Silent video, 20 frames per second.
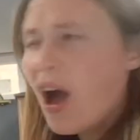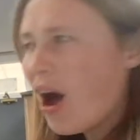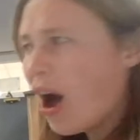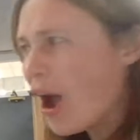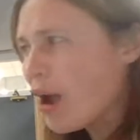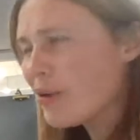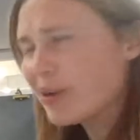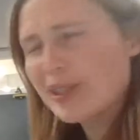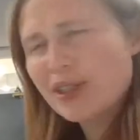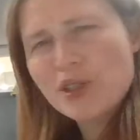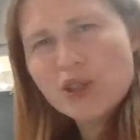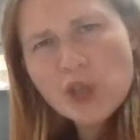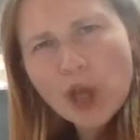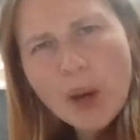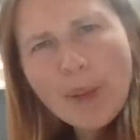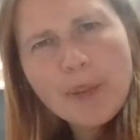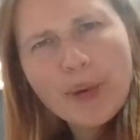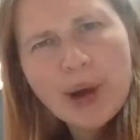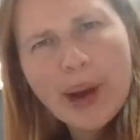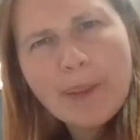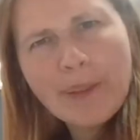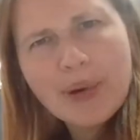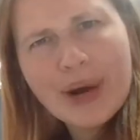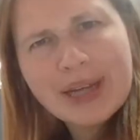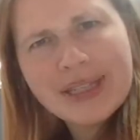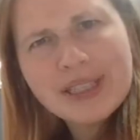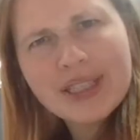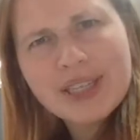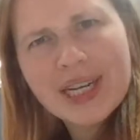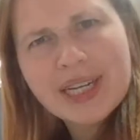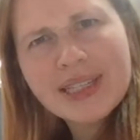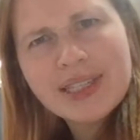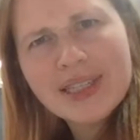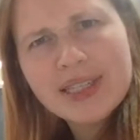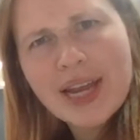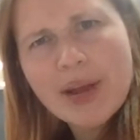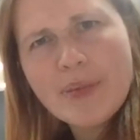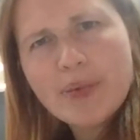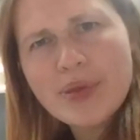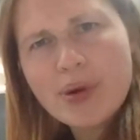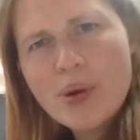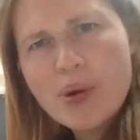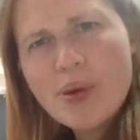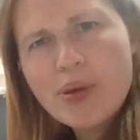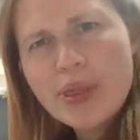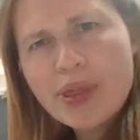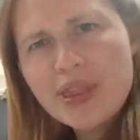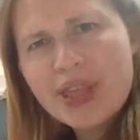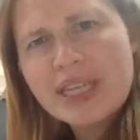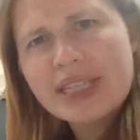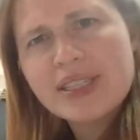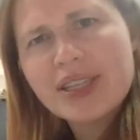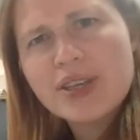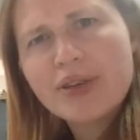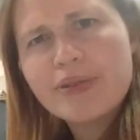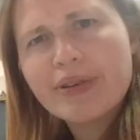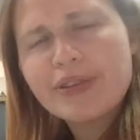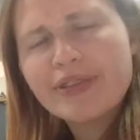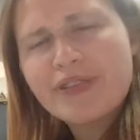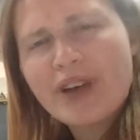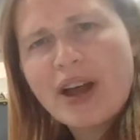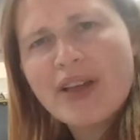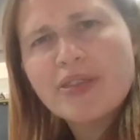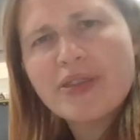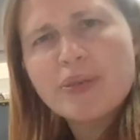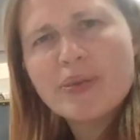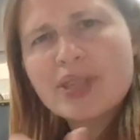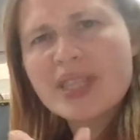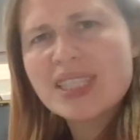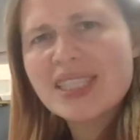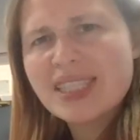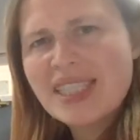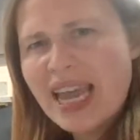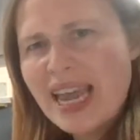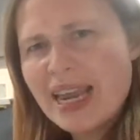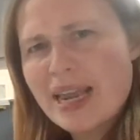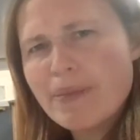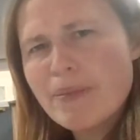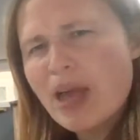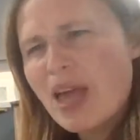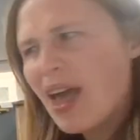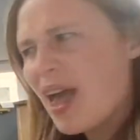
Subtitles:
I was super impressed yesterday with all the things that you could find that were the same